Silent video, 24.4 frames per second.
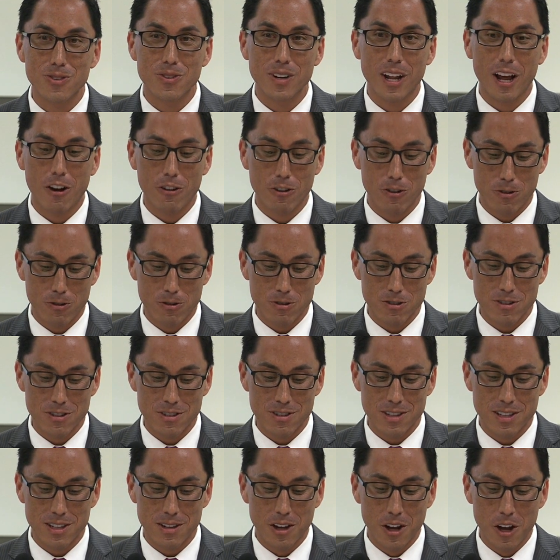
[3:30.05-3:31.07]
who now, of
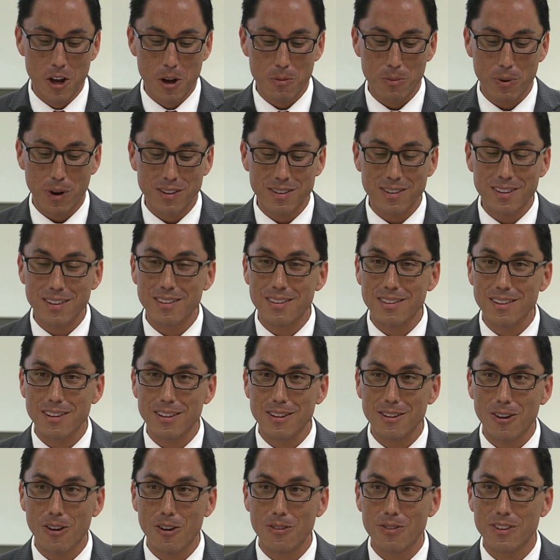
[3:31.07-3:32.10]
course, is the president and
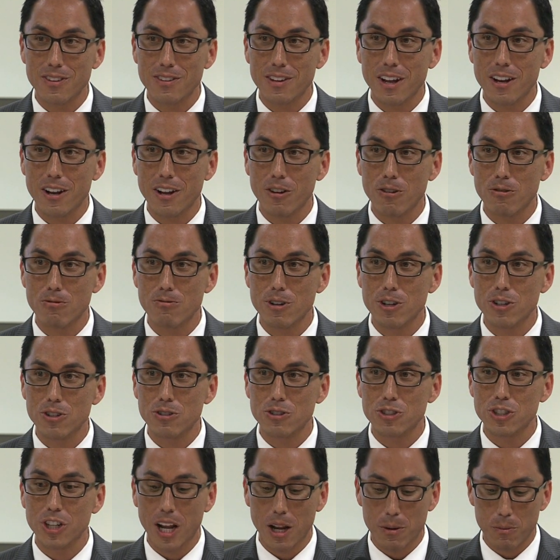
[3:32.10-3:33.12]
CEO of the San Diego
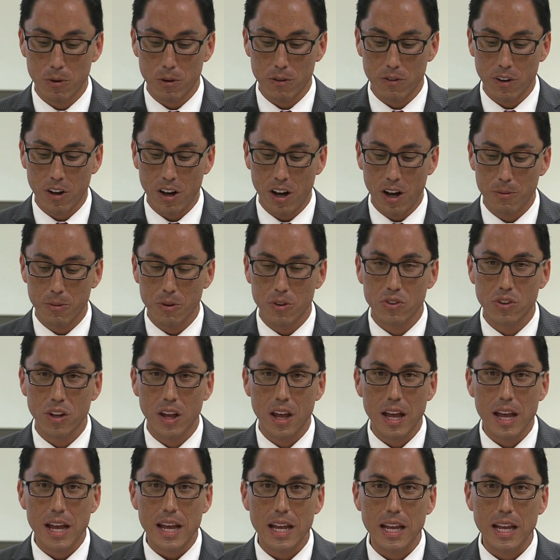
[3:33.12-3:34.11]
Regional Chamber of Commerce.